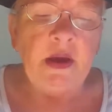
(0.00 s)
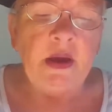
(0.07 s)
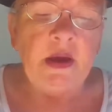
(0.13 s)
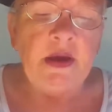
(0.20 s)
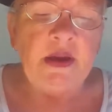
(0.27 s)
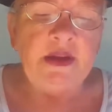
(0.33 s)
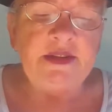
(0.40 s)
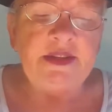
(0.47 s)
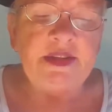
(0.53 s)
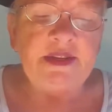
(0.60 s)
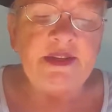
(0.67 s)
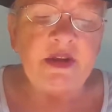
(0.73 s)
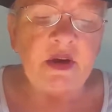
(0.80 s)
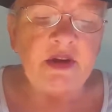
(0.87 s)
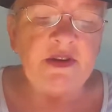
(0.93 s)
it is the
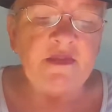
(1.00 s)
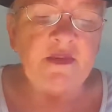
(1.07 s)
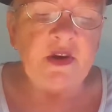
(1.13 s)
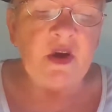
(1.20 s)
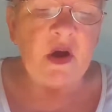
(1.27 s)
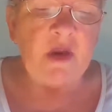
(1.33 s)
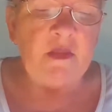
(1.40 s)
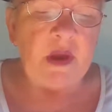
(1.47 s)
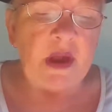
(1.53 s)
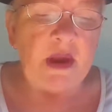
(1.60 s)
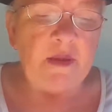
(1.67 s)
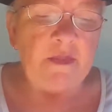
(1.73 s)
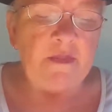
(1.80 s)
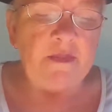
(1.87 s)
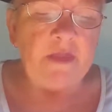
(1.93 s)
site of a nightmare.
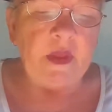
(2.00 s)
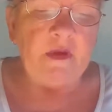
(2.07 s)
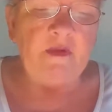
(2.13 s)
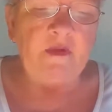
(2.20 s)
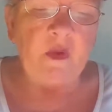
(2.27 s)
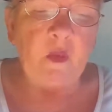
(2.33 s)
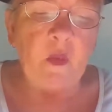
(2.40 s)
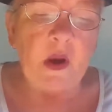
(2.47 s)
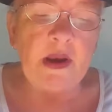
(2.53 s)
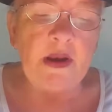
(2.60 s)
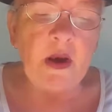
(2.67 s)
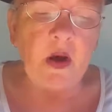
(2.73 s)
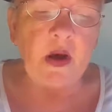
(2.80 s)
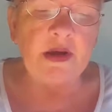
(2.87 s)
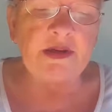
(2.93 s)
For one
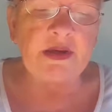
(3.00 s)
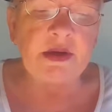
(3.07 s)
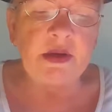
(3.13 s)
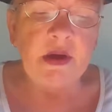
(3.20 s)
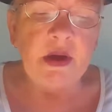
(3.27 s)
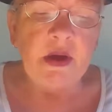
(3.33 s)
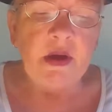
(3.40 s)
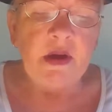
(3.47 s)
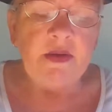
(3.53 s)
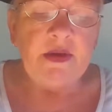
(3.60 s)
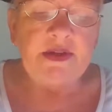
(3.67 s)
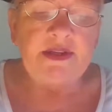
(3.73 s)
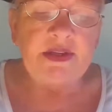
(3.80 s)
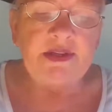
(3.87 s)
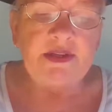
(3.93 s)
night,
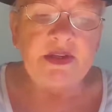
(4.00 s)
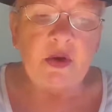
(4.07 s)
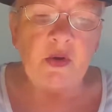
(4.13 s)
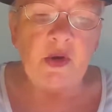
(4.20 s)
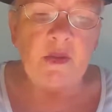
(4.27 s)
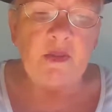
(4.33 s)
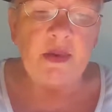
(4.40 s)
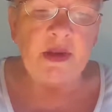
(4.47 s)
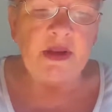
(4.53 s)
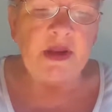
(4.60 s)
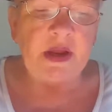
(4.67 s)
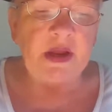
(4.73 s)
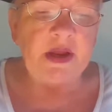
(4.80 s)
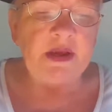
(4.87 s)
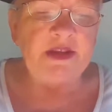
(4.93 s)
this historic
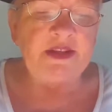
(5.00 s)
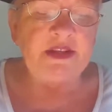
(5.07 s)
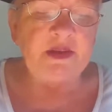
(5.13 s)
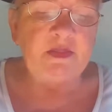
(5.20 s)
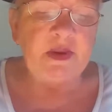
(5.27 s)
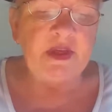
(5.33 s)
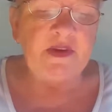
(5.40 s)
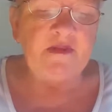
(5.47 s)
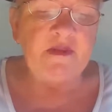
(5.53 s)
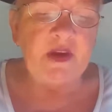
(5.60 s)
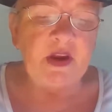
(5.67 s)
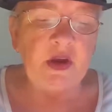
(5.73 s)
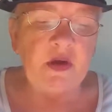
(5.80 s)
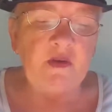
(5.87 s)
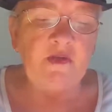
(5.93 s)
building is to be the
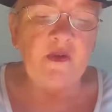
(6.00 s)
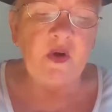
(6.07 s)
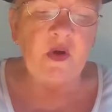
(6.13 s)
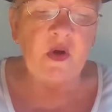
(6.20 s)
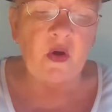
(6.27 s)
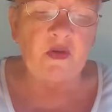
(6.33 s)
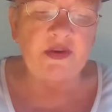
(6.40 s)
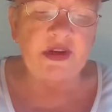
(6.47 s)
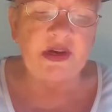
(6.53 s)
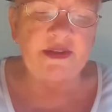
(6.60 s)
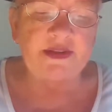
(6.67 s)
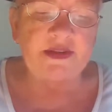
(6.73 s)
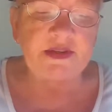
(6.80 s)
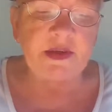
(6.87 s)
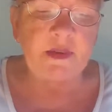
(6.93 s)
venue for a
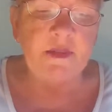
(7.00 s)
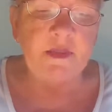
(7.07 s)
contest